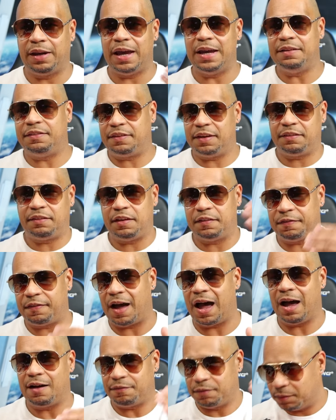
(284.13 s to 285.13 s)
the
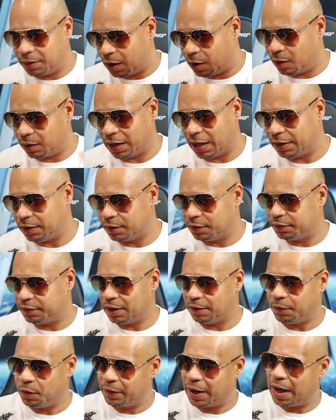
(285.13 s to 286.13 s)
865 and all that good
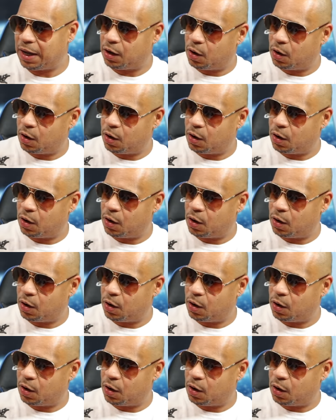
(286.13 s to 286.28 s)
stuff. Okay,